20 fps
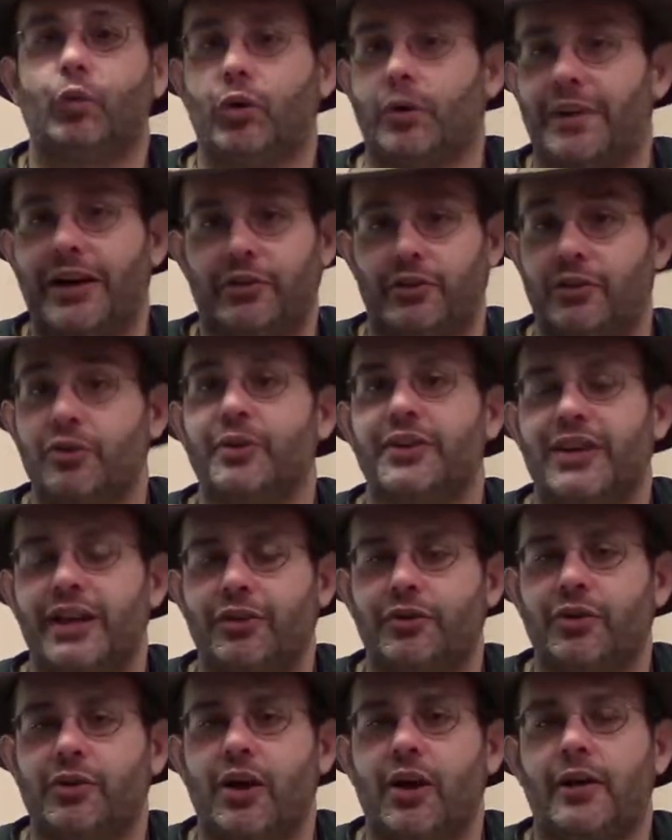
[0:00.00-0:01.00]
We're about to do a
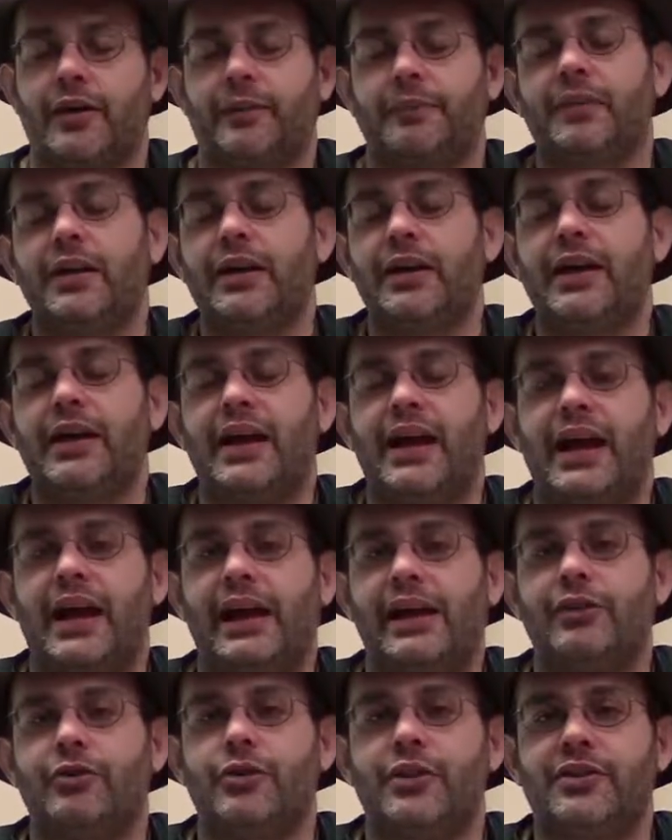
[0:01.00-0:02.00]
dental on him.
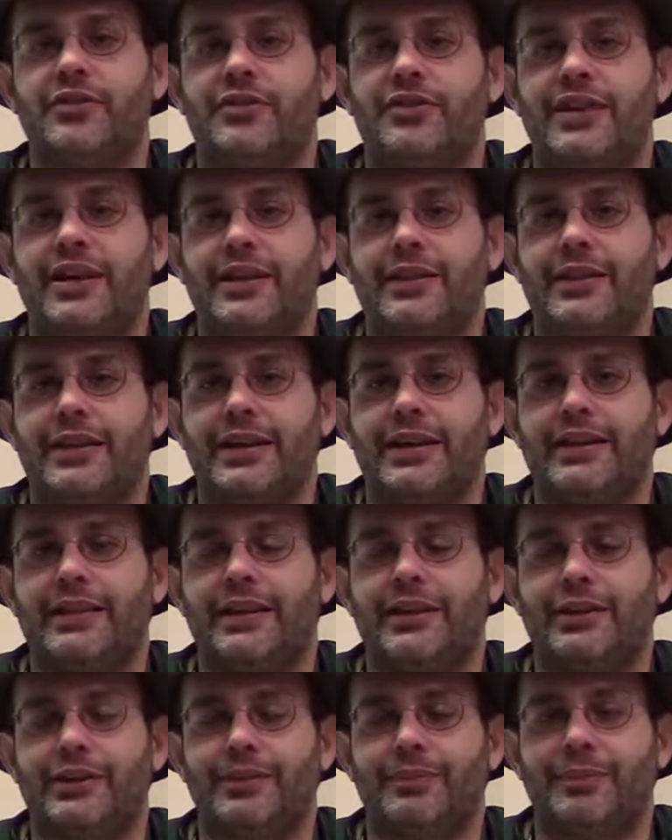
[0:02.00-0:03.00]
And you can see
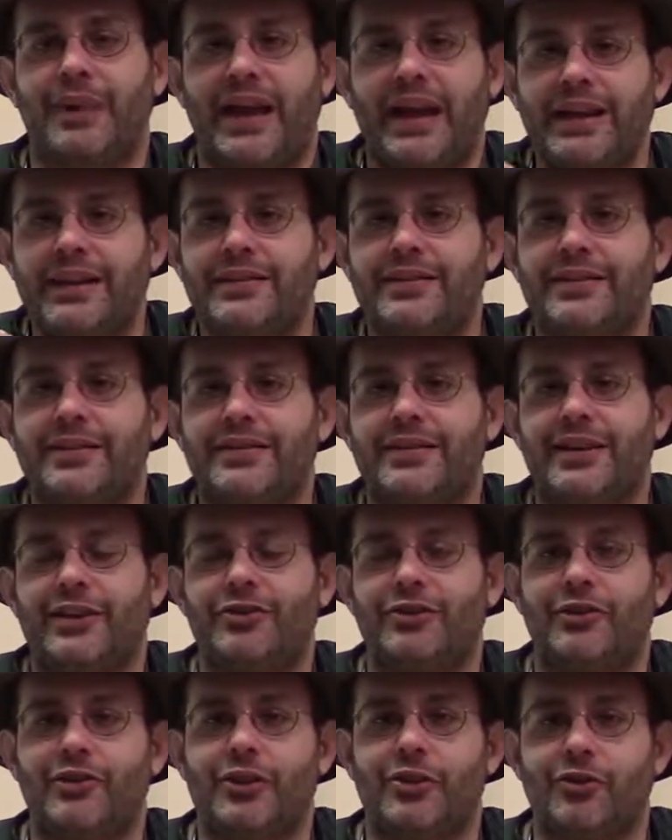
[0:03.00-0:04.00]
the pain
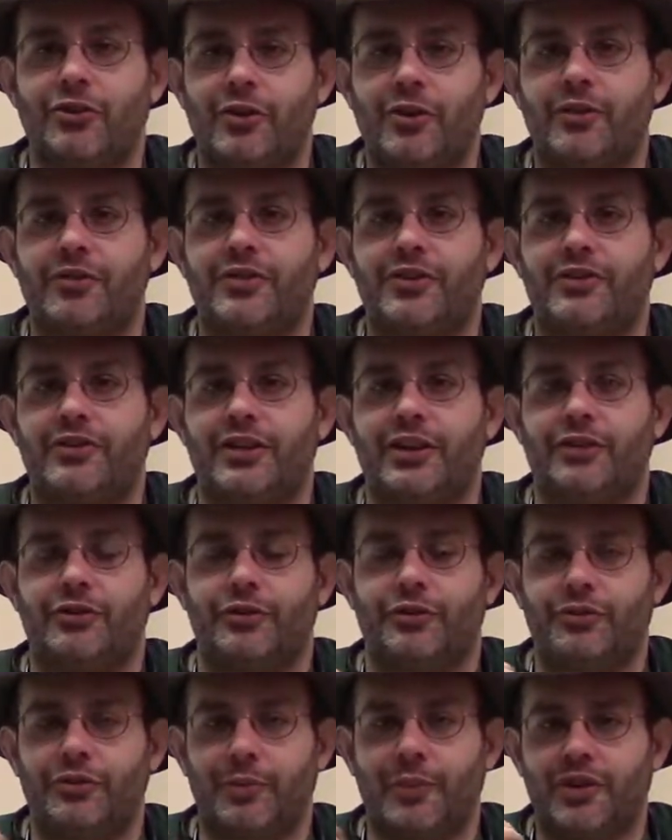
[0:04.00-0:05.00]
sensation and the nerve
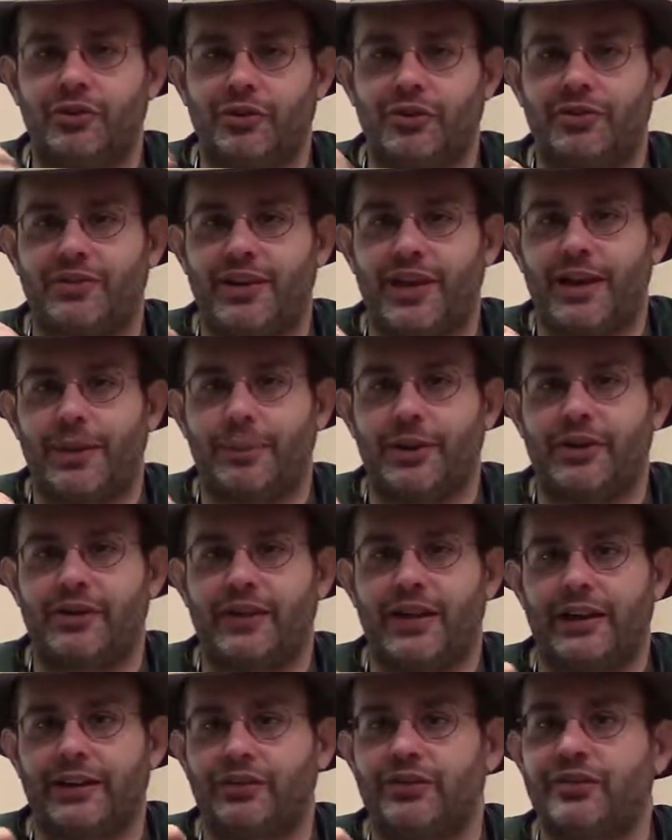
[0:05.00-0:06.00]
sensation from us just tapping on
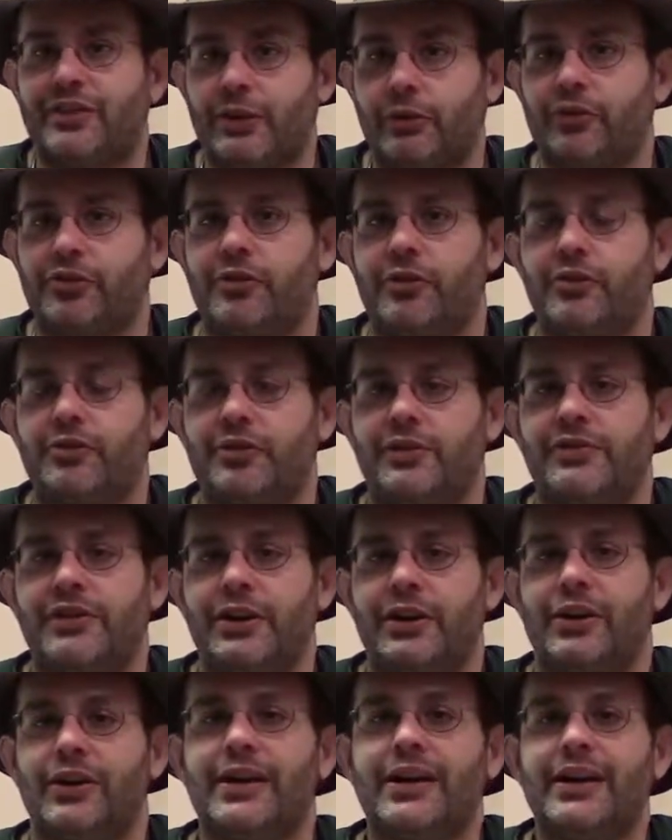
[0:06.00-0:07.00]
that is still so
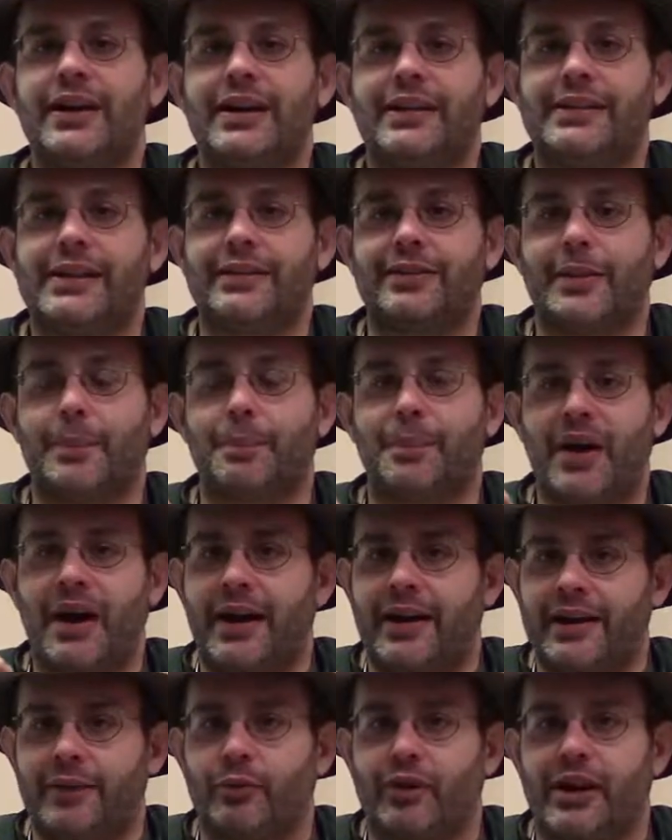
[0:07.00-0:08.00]
severe that the
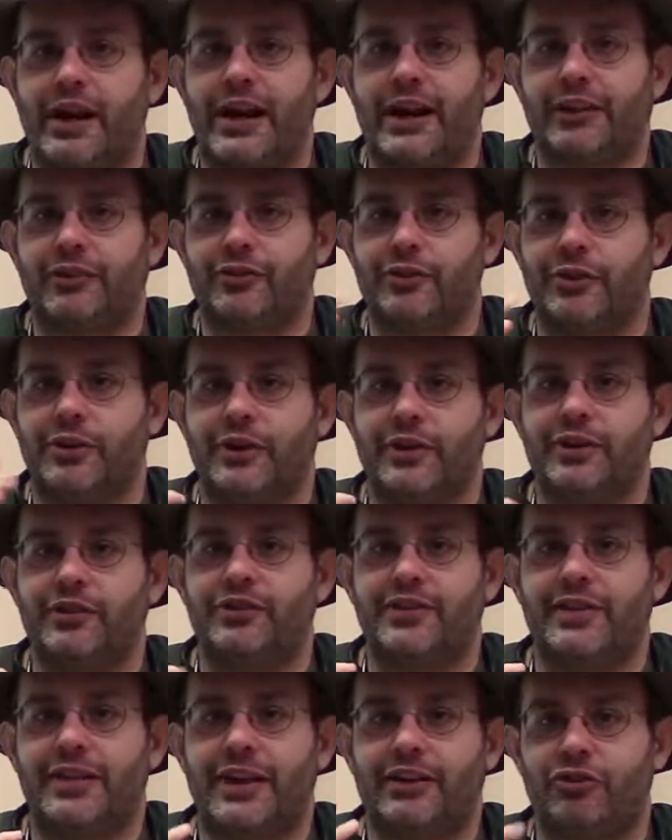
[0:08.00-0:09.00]
body reacts. So you're going to
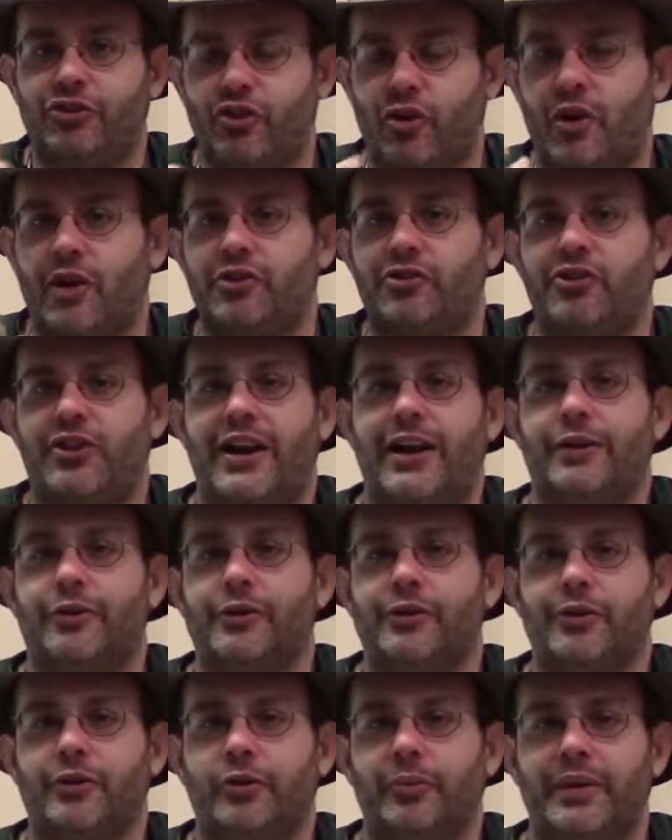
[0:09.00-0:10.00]
see that jaw chatter
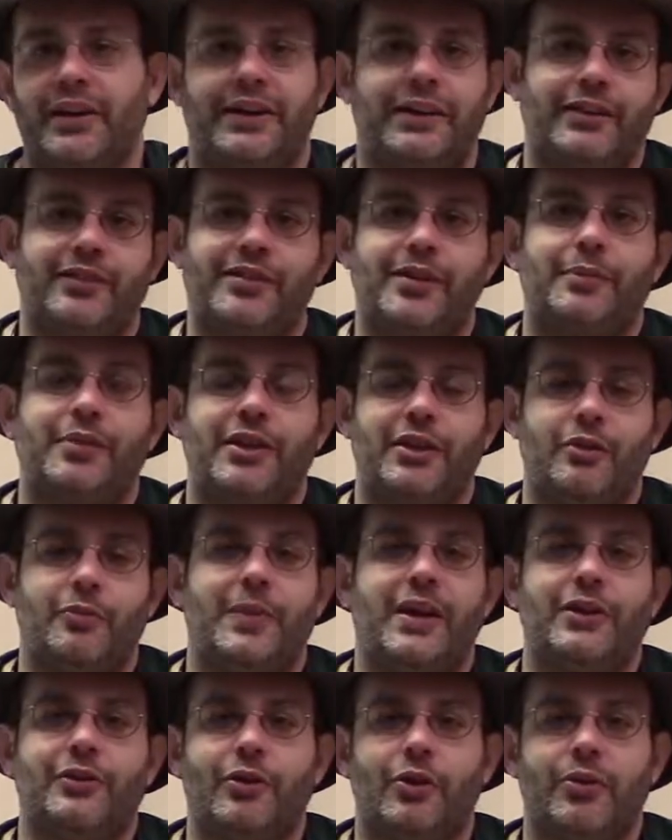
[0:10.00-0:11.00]
a little bit. And it's something you
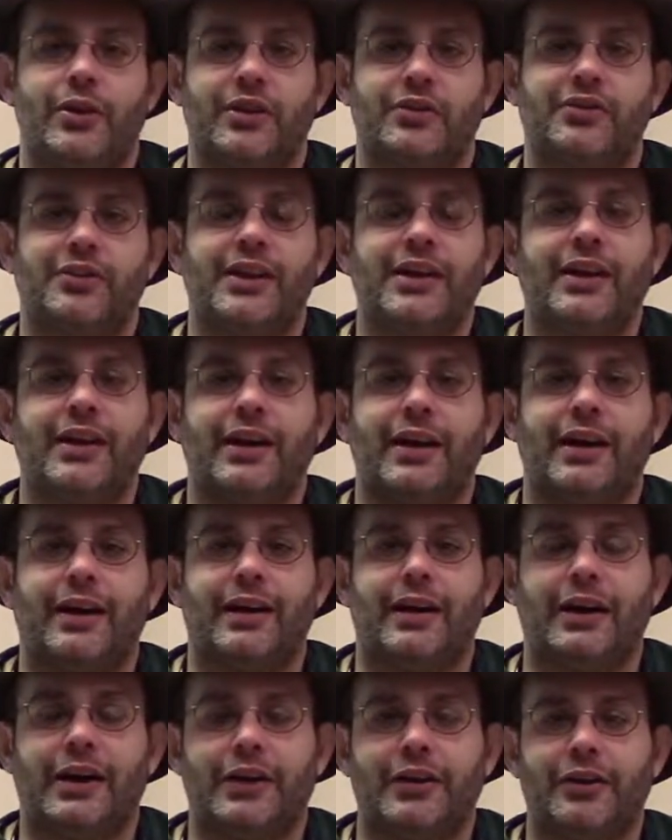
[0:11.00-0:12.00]
may notice,
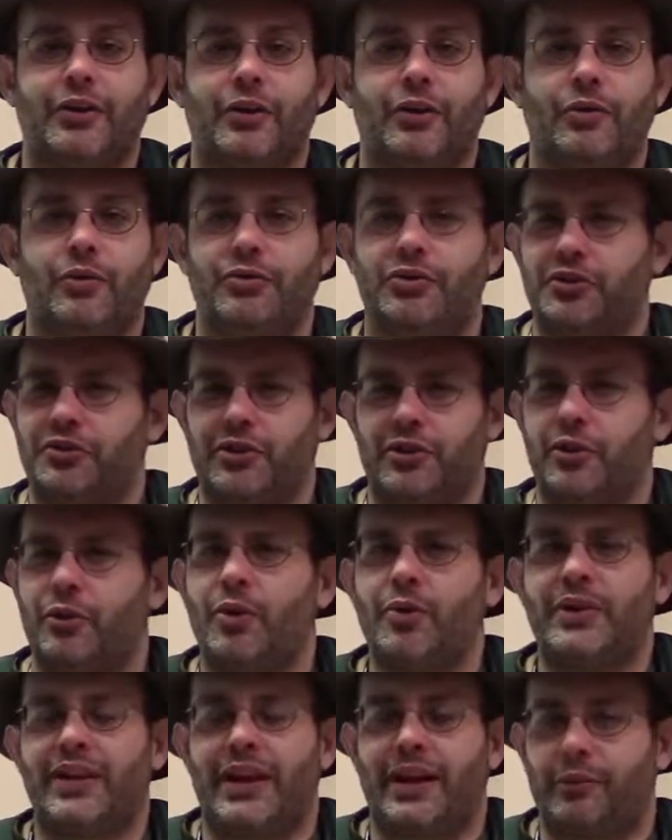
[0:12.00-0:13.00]
just in
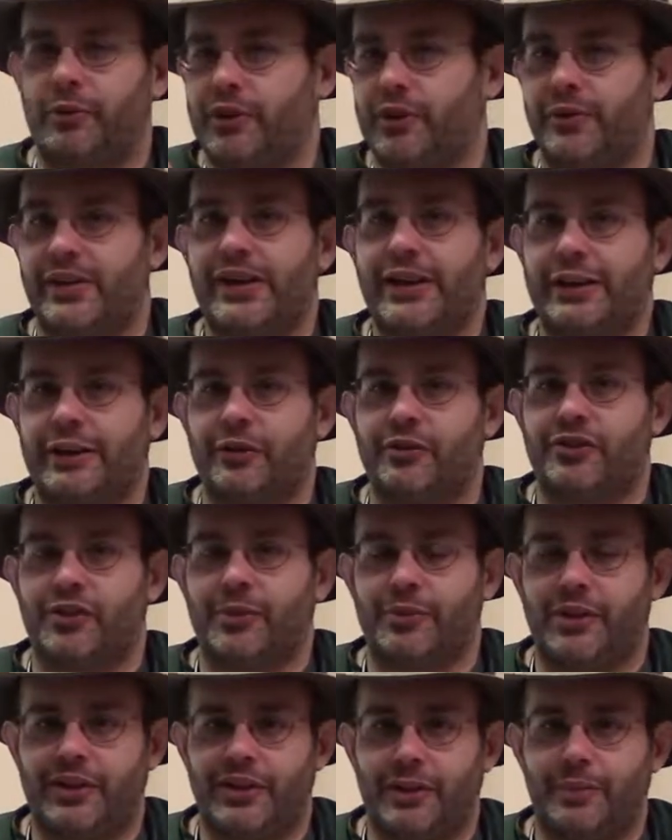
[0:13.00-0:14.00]
your own cat when they're eating or
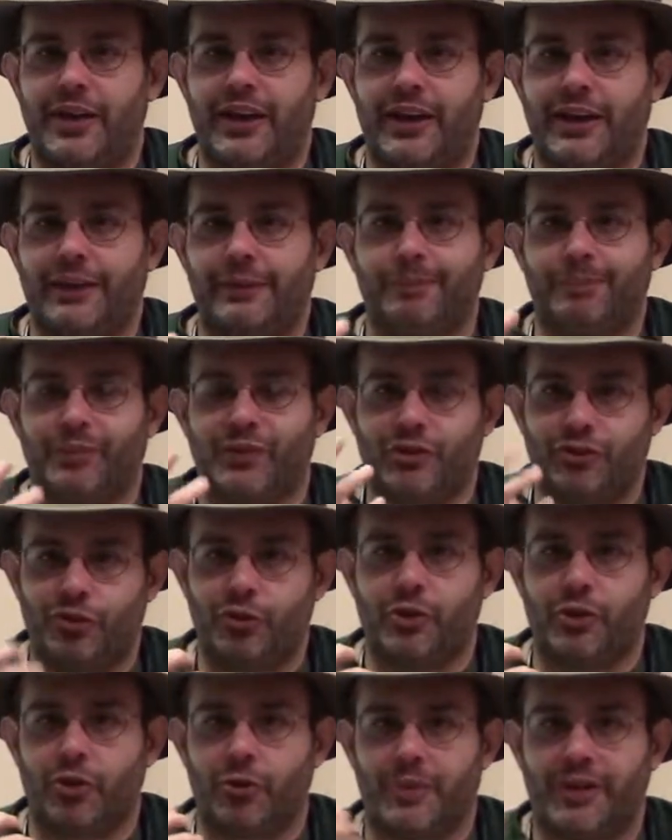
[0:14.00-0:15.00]
something. They may
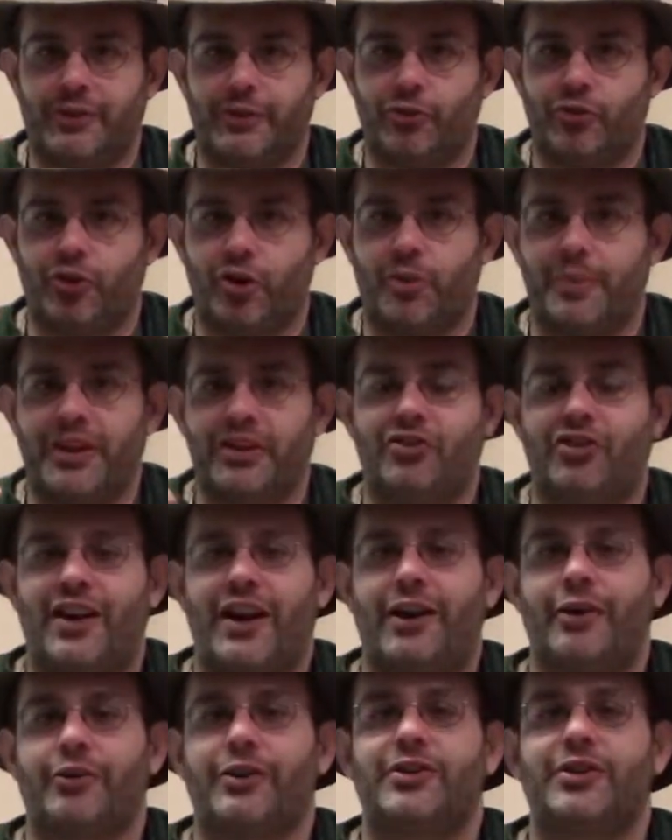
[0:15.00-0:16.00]
chew a little bit and their jaw may
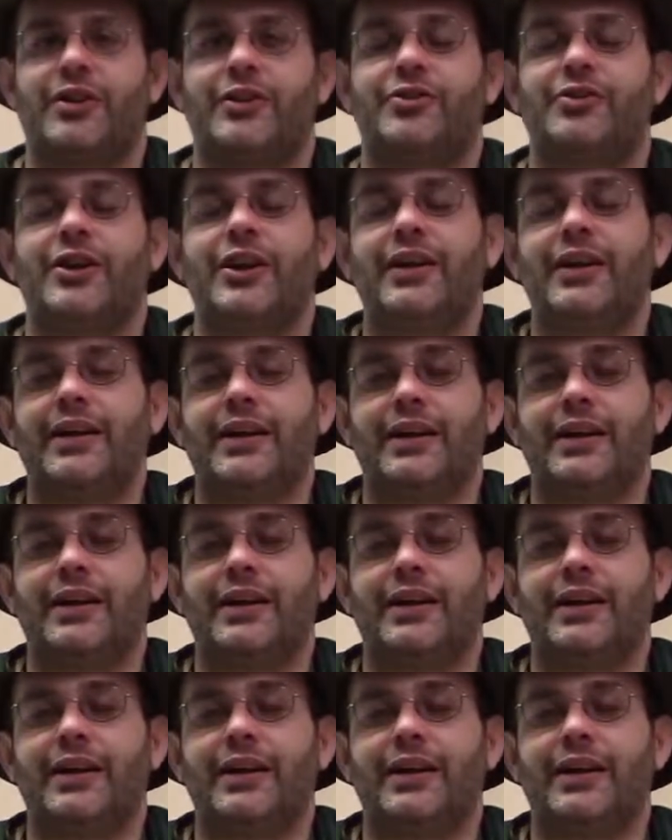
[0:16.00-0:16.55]
chatter a touch.